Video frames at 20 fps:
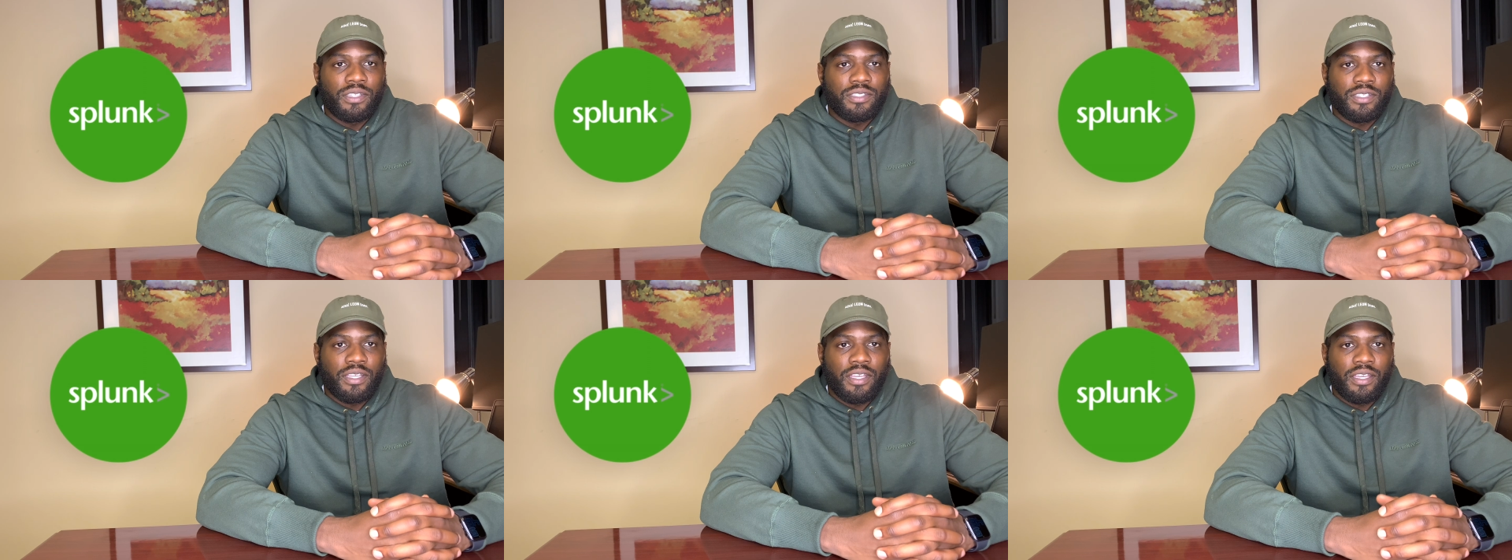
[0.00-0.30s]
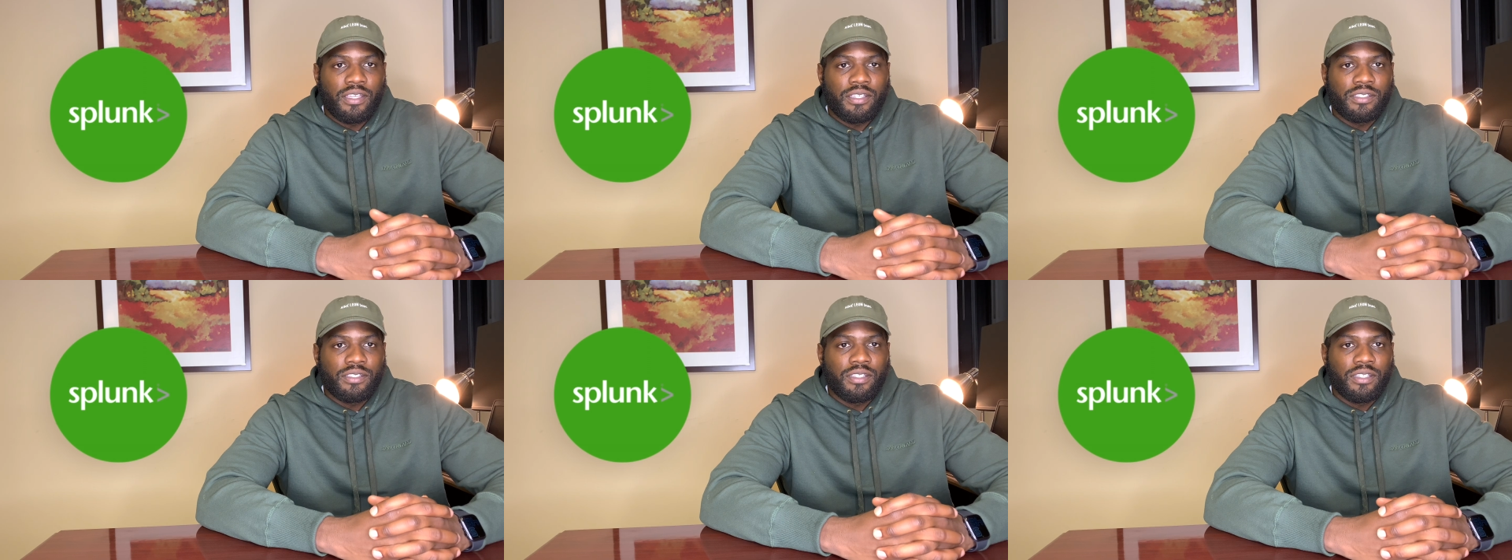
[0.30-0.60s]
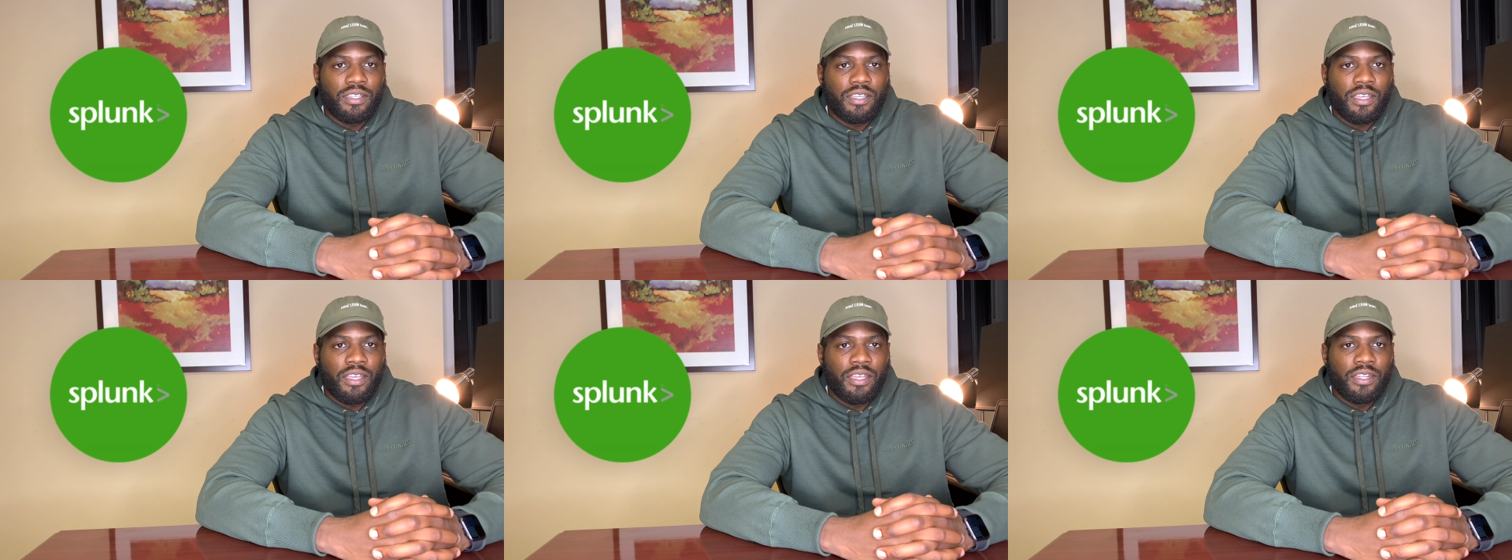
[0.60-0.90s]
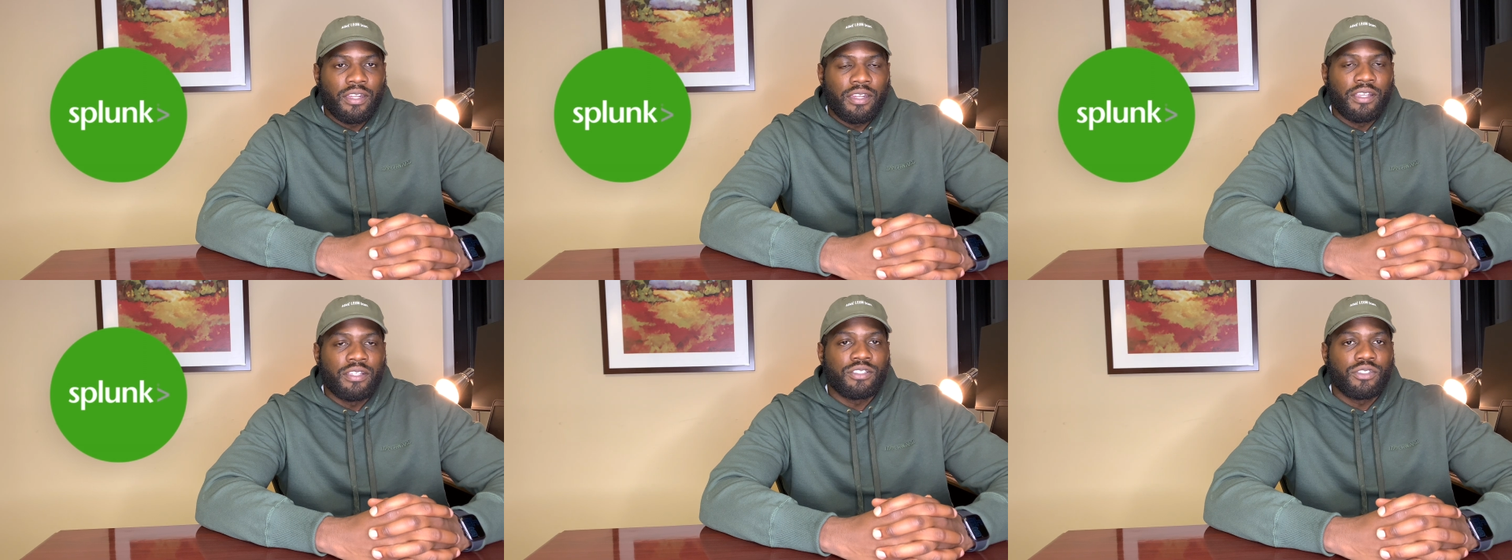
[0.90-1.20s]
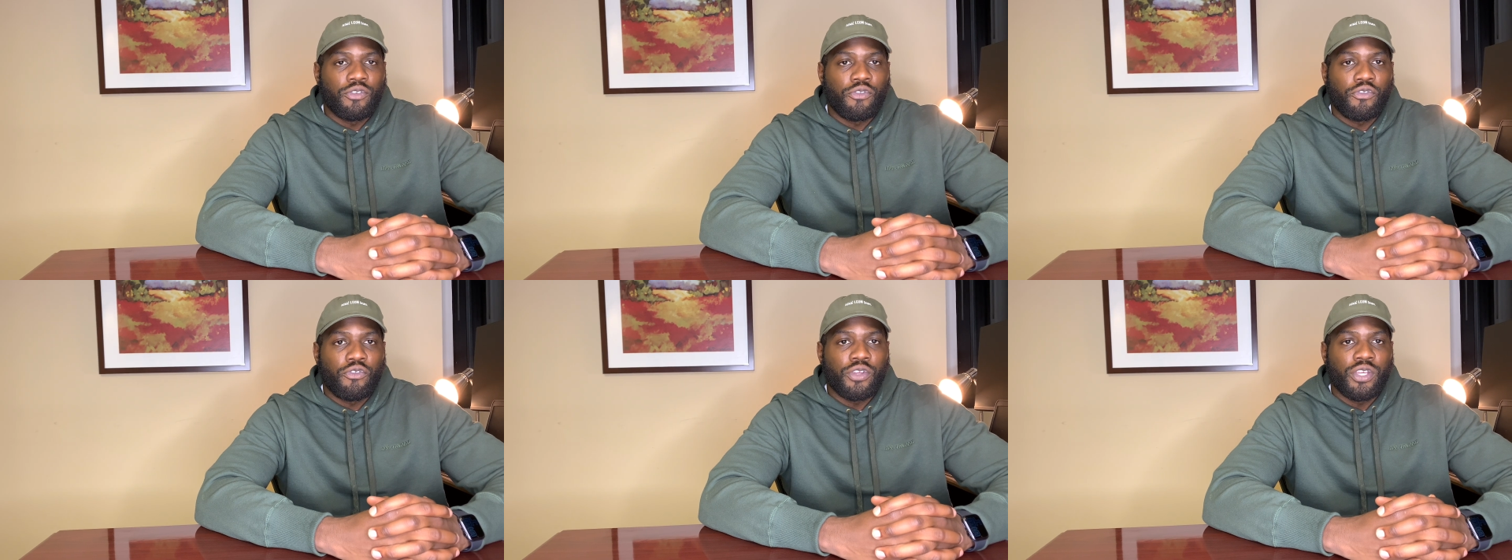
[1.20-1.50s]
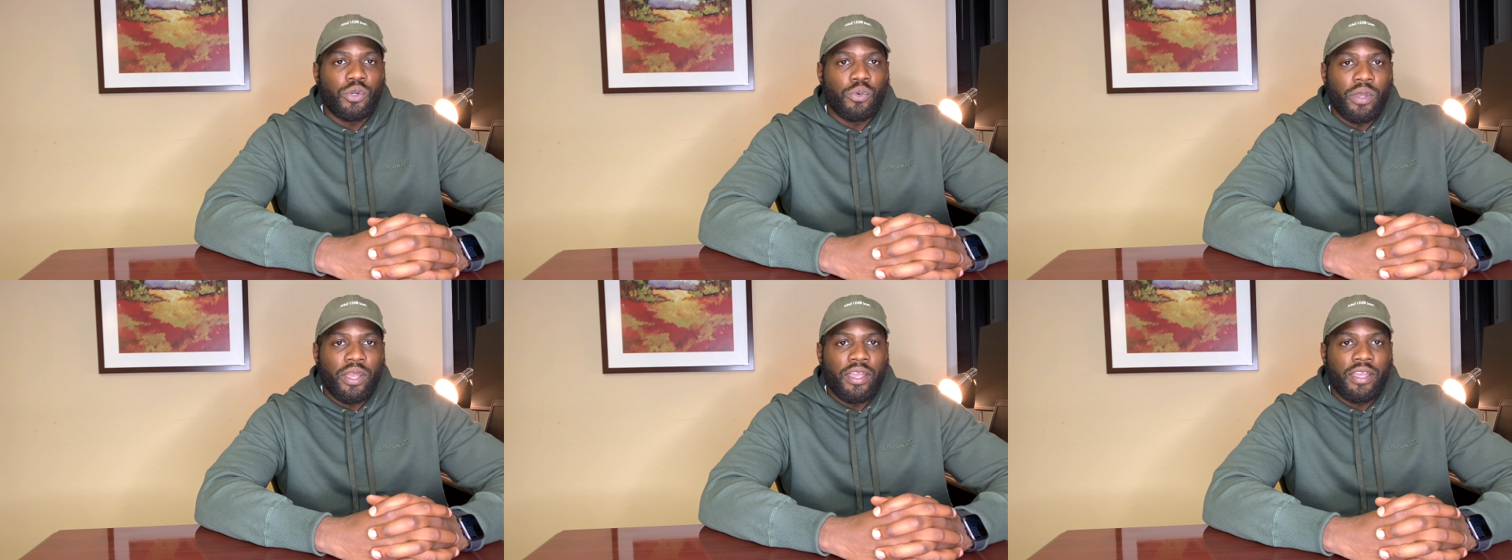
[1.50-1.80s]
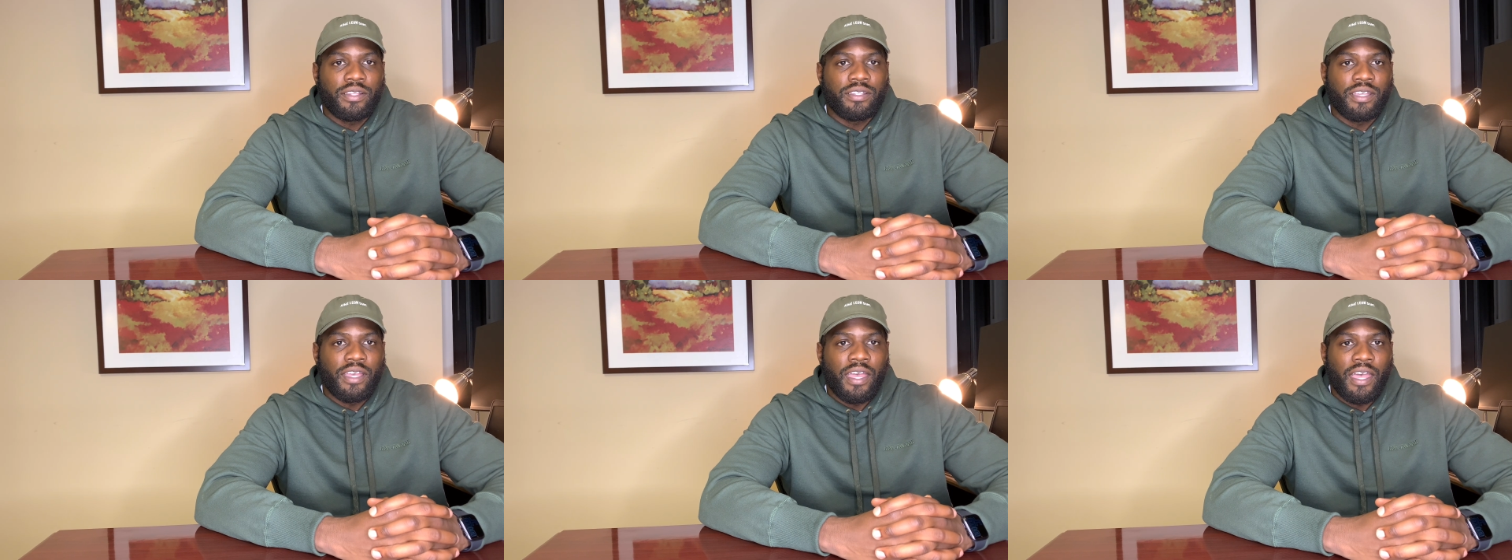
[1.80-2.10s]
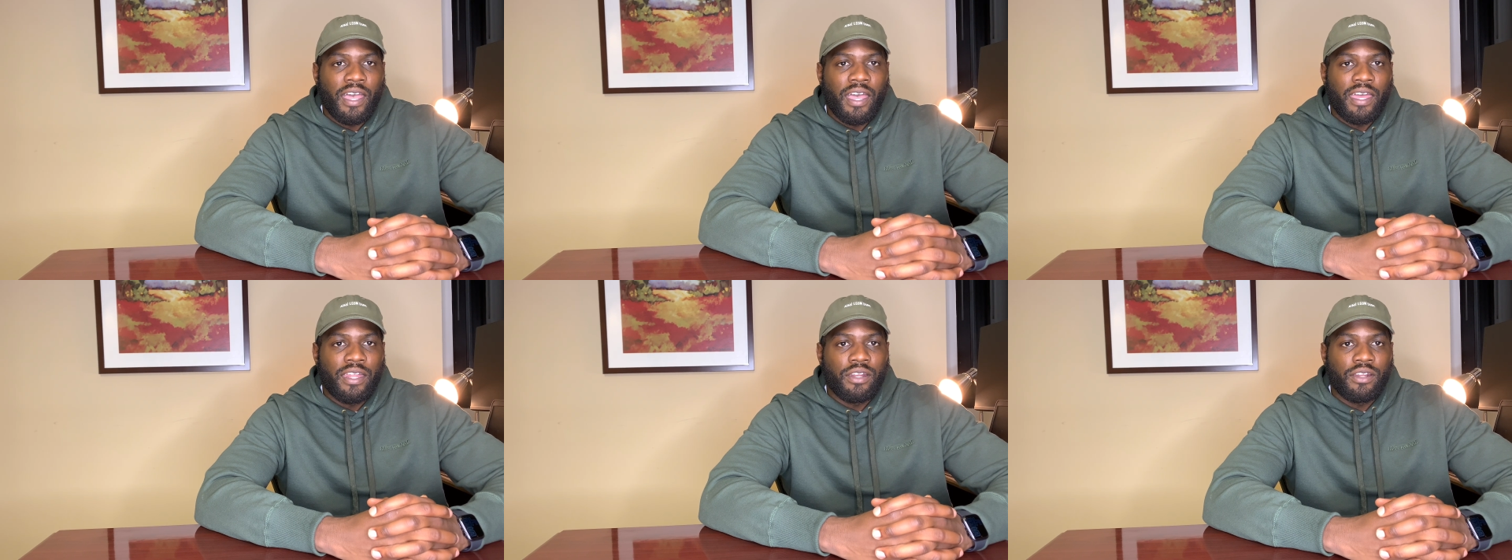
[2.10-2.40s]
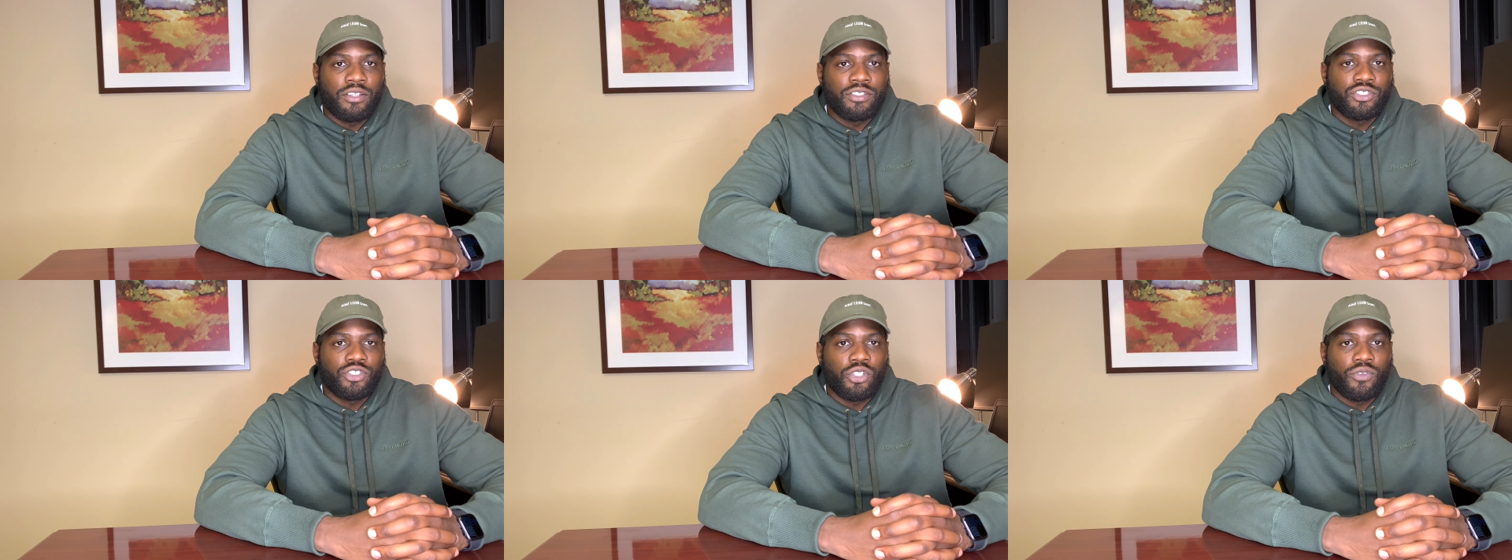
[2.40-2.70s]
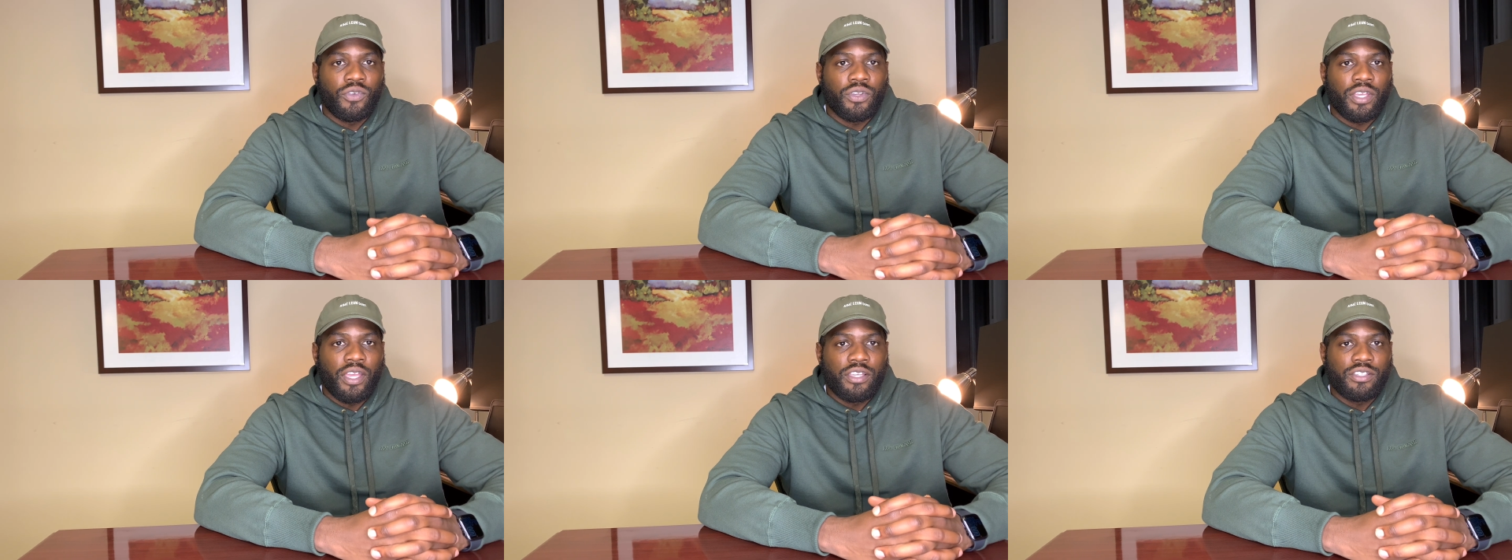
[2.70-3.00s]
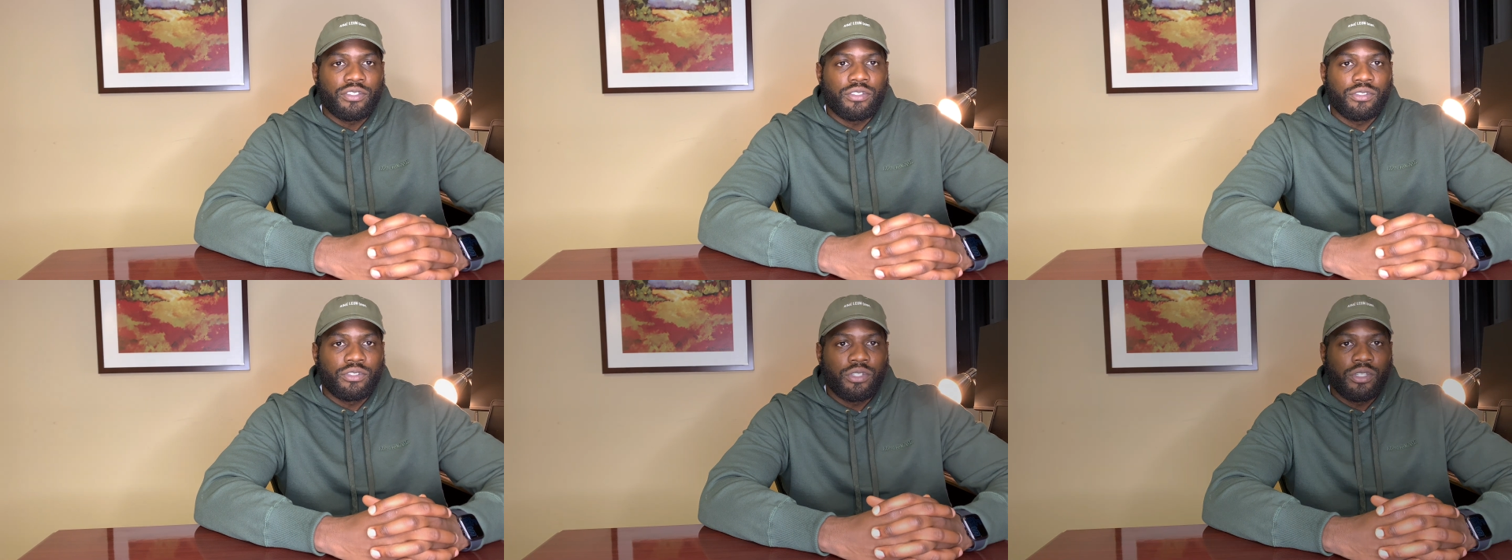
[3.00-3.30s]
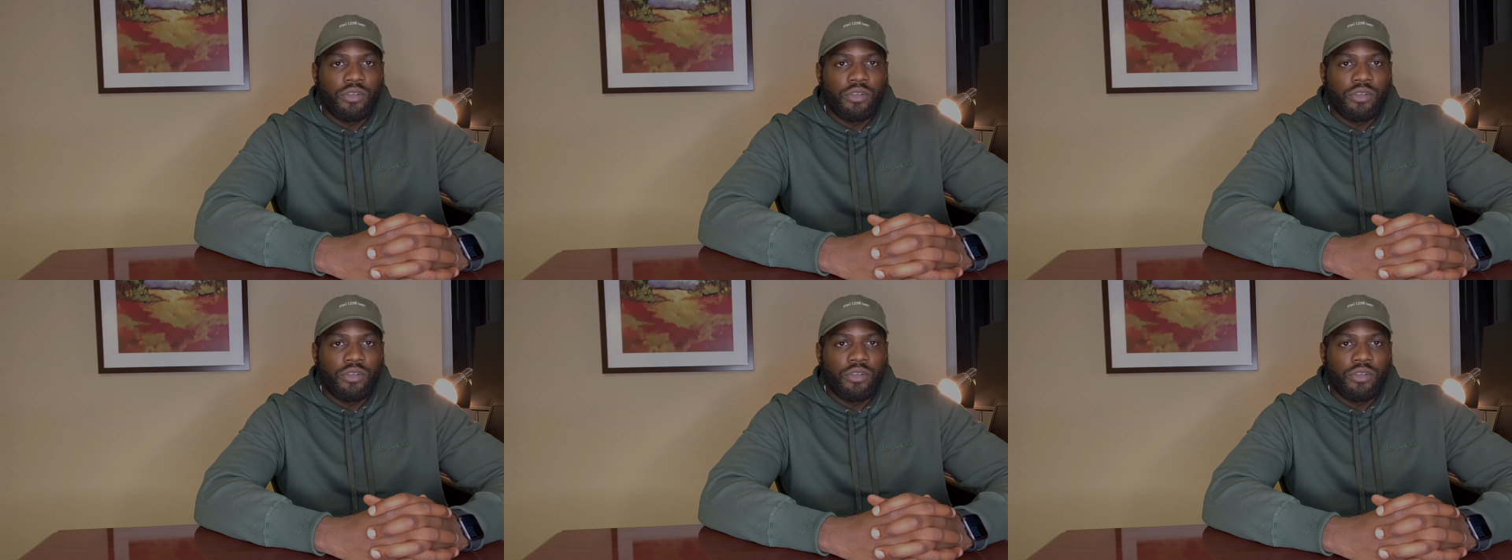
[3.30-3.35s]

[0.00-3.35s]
days, and it is a free way to add a certification to your